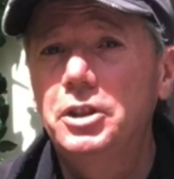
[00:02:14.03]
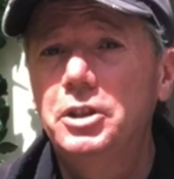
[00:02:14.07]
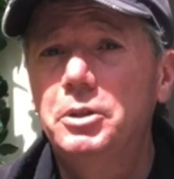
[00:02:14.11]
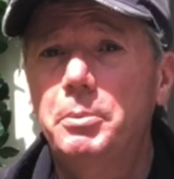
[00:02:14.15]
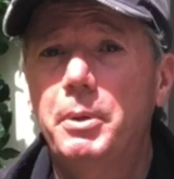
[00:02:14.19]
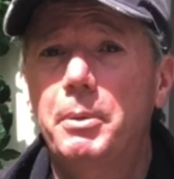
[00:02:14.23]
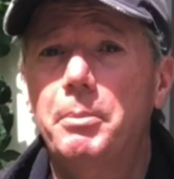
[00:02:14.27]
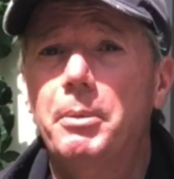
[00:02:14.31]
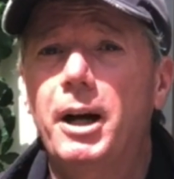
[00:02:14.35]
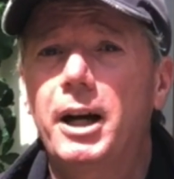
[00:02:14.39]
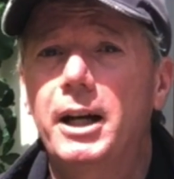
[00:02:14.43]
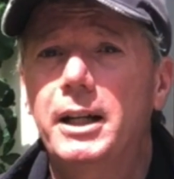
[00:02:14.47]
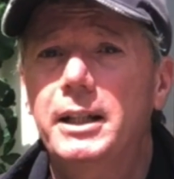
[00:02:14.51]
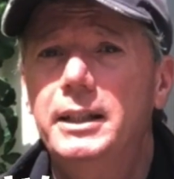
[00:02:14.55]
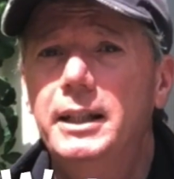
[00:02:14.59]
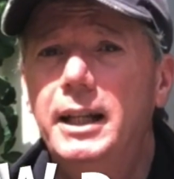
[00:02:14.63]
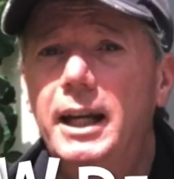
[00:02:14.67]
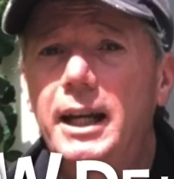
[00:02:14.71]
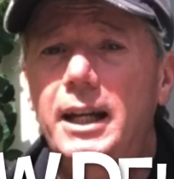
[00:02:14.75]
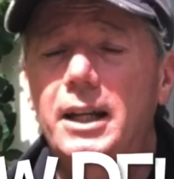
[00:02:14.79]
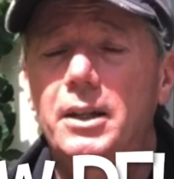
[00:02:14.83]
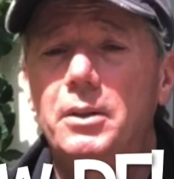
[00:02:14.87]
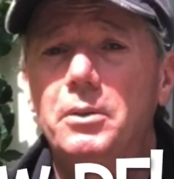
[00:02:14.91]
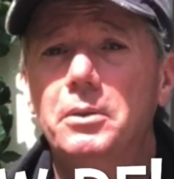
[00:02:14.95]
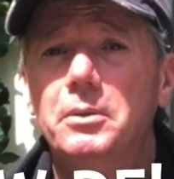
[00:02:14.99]
should be buying
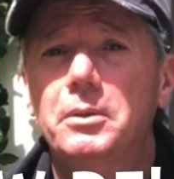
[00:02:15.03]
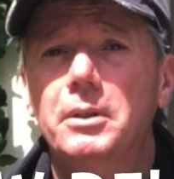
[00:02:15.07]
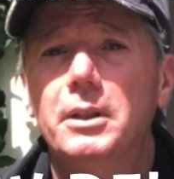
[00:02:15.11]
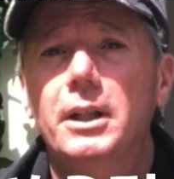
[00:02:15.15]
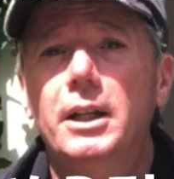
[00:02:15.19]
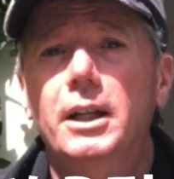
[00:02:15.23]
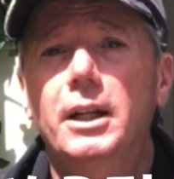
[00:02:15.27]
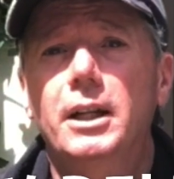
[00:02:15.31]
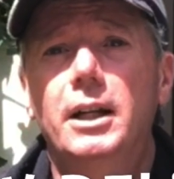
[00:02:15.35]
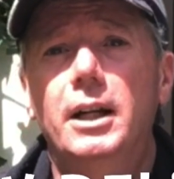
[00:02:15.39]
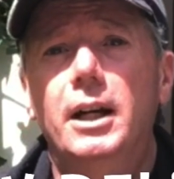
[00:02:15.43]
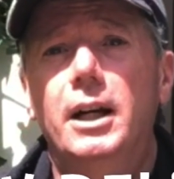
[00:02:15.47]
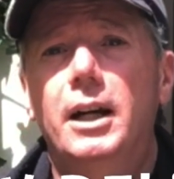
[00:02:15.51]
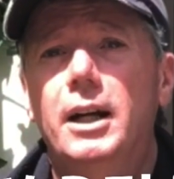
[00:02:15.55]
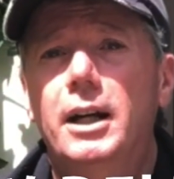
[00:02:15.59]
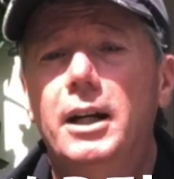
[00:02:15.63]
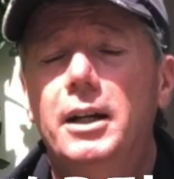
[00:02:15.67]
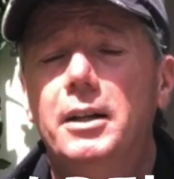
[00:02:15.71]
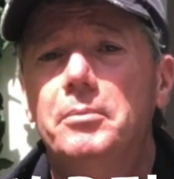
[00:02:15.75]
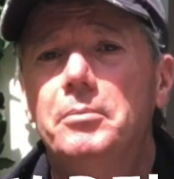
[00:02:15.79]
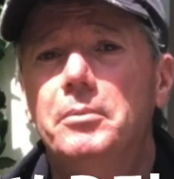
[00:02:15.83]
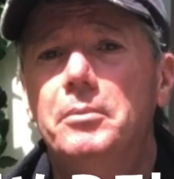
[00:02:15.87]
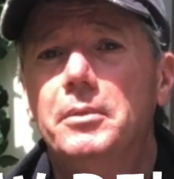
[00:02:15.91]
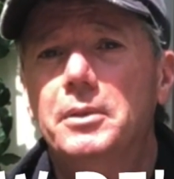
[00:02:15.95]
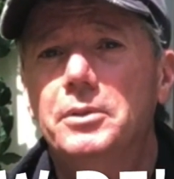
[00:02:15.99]
now.
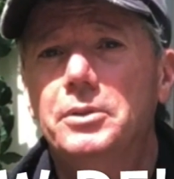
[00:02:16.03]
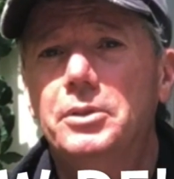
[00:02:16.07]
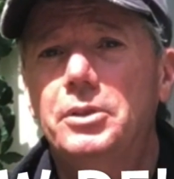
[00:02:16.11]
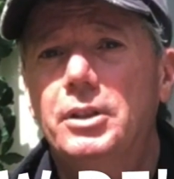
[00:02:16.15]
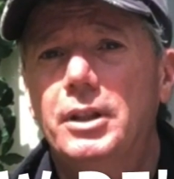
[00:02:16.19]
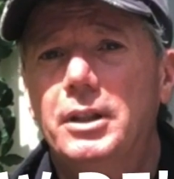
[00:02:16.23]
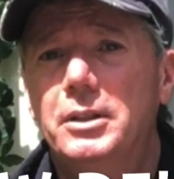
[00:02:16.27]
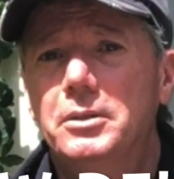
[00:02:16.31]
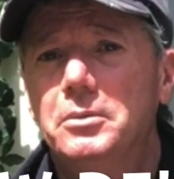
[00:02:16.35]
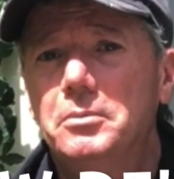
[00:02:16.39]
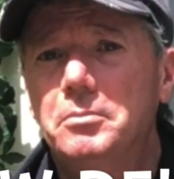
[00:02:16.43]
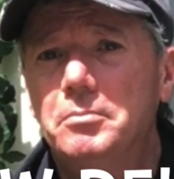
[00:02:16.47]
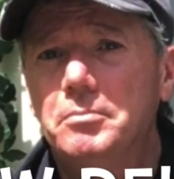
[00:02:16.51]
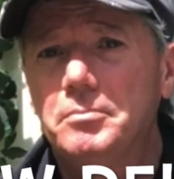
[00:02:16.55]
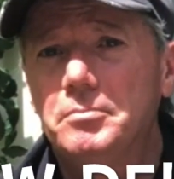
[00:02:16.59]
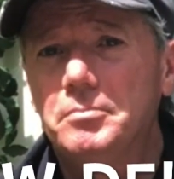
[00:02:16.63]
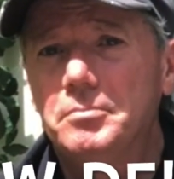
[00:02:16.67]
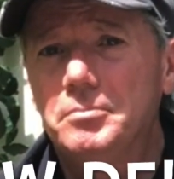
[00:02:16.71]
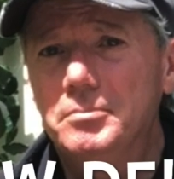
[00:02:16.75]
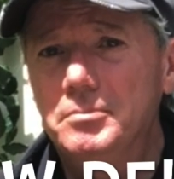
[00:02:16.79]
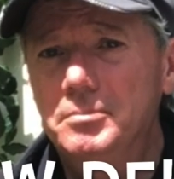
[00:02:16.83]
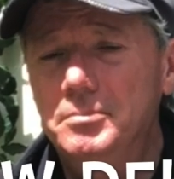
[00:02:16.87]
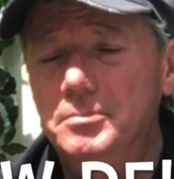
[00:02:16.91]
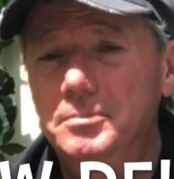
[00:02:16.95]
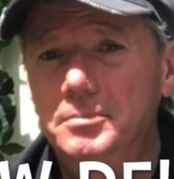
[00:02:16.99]
So
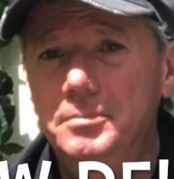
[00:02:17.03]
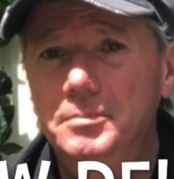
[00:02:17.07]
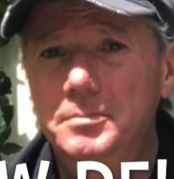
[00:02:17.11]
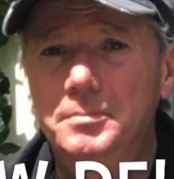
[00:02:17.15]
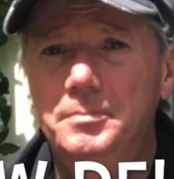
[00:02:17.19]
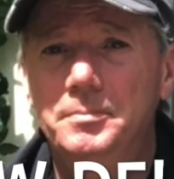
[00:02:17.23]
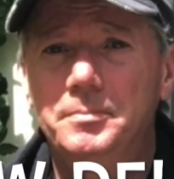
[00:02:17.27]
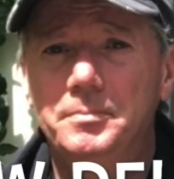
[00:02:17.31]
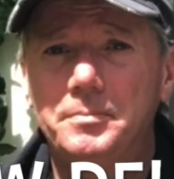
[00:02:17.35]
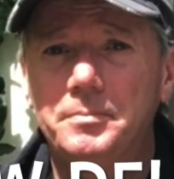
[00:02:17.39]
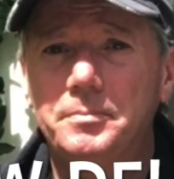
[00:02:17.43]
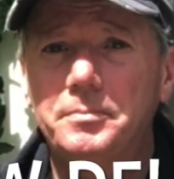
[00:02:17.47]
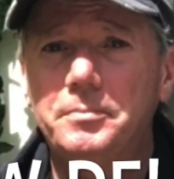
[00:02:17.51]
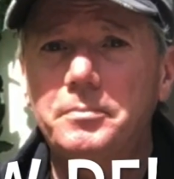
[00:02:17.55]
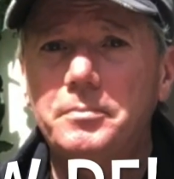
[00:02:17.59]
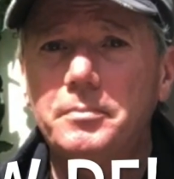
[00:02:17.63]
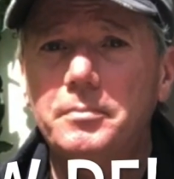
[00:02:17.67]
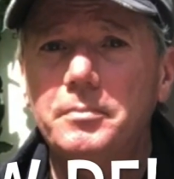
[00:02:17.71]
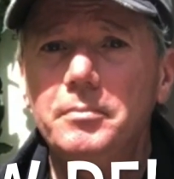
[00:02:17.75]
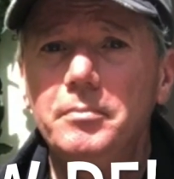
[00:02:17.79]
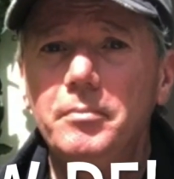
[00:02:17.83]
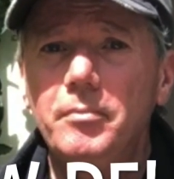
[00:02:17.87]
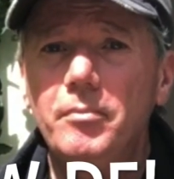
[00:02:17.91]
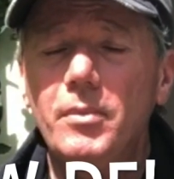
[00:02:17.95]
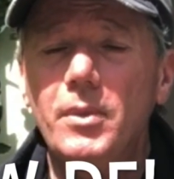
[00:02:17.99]
as
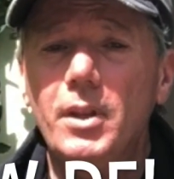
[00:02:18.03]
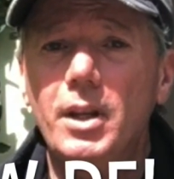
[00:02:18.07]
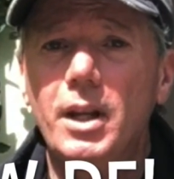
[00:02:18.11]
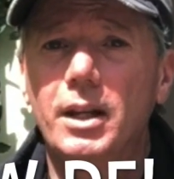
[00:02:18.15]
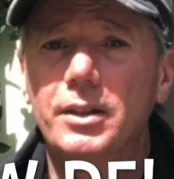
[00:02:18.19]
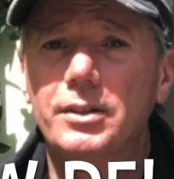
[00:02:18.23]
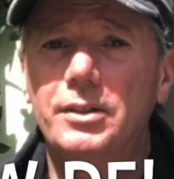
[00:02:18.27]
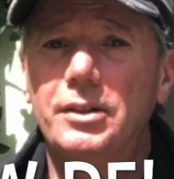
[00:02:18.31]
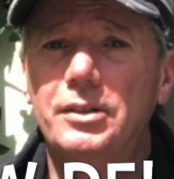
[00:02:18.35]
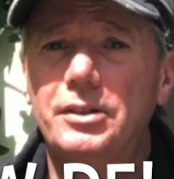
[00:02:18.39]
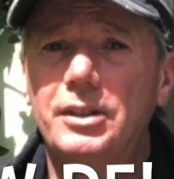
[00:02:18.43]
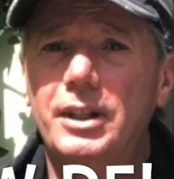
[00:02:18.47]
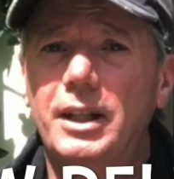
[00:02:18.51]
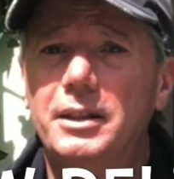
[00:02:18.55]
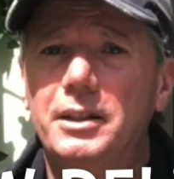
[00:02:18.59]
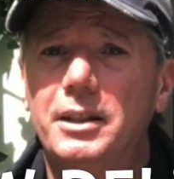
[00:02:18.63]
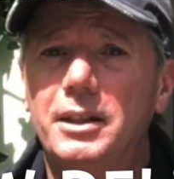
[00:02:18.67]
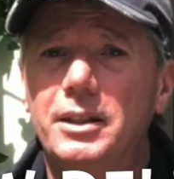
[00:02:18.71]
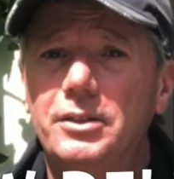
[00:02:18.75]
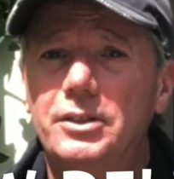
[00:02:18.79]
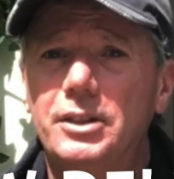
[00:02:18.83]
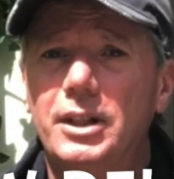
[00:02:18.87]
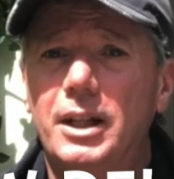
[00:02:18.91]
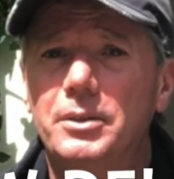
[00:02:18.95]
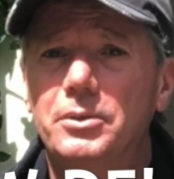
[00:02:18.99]
I said,
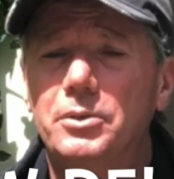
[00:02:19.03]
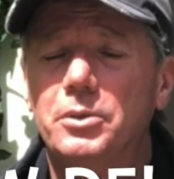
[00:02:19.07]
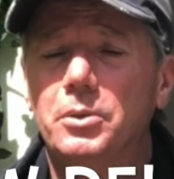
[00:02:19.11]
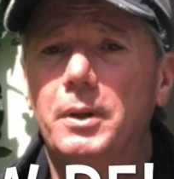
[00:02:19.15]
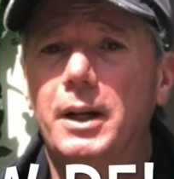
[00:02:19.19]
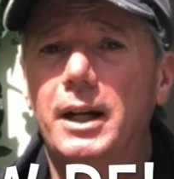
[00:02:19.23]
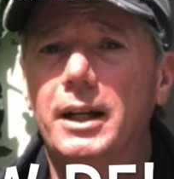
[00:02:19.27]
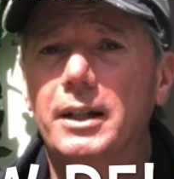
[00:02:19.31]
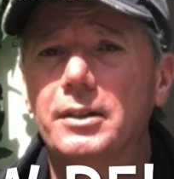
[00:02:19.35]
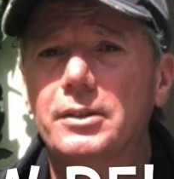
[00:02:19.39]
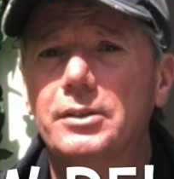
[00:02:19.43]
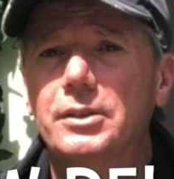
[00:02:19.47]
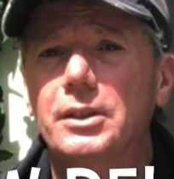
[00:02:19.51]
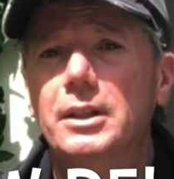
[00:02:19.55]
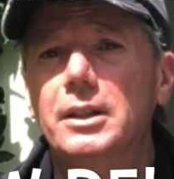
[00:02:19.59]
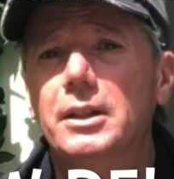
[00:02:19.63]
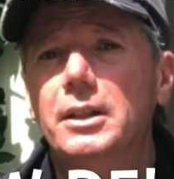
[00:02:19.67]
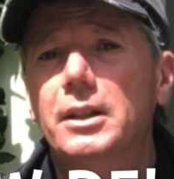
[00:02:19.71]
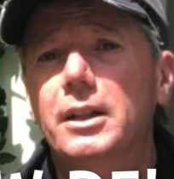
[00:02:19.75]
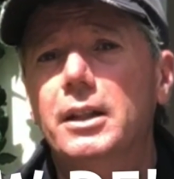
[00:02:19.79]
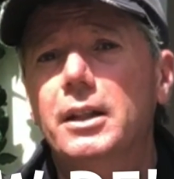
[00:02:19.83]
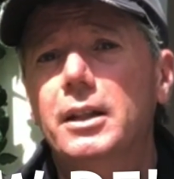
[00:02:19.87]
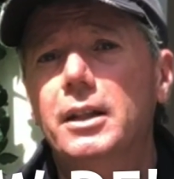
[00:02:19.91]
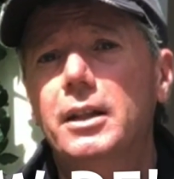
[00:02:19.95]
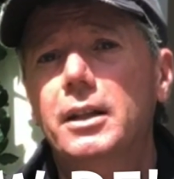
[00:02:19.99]
it's time to act.
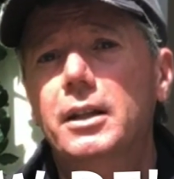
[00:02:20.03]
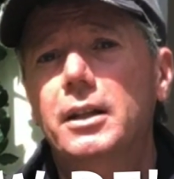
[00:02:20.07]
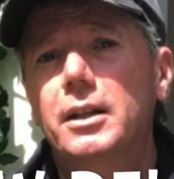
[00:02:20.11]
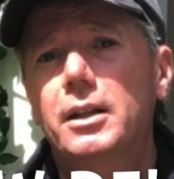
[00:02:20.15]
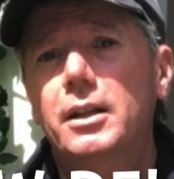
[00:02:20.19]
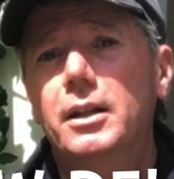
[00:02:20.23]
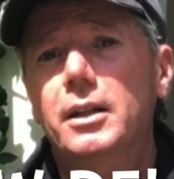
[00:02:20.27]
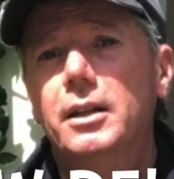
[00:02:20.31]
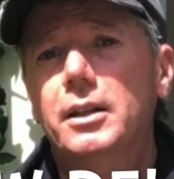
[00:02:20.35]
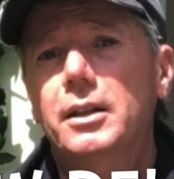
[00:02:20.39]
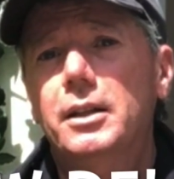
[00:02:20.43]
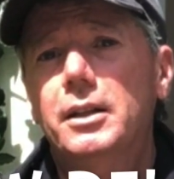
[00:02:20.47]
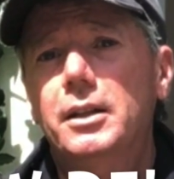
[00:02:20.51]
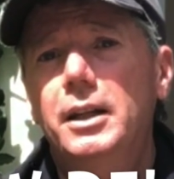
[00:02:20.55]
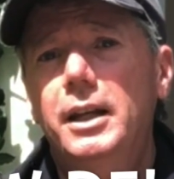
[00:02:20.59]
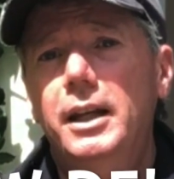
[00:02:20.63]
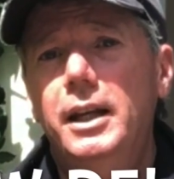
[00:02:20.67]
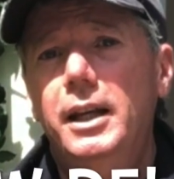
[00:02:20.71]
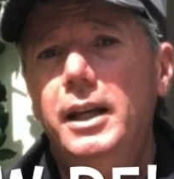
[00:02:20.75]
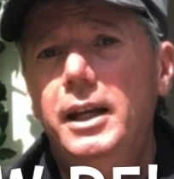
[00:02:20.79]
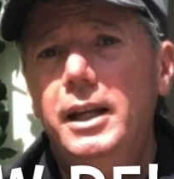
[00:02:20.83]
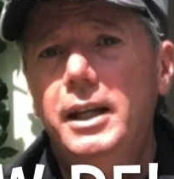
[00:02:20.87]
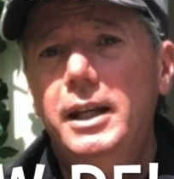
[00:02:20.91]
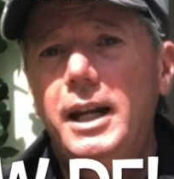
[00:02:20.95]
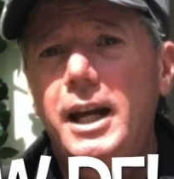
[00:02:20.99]

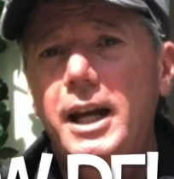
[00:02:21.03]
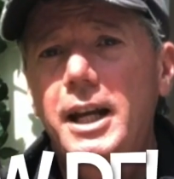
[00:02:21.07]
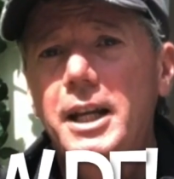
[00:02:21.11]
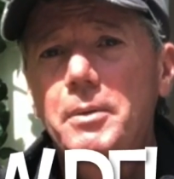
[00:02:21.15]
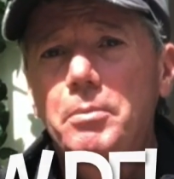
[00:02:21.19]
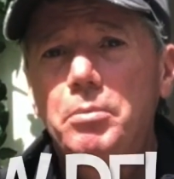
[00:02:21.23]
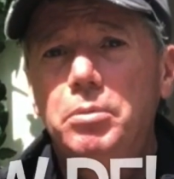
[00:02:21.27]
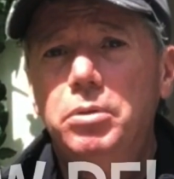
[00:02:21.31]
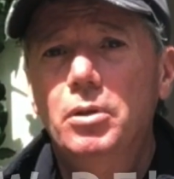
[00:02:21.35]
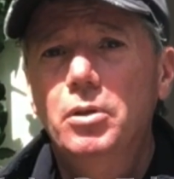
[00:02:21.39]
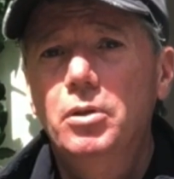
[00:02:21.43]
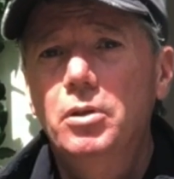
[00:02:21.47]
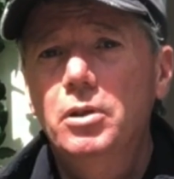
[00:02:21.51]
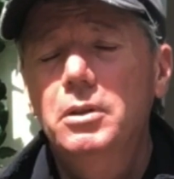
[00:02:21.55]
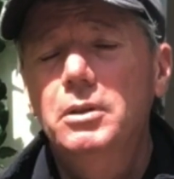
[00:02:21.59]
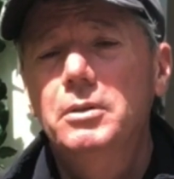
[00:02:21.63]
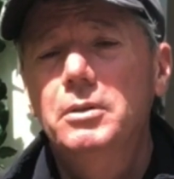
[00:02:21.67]
In April,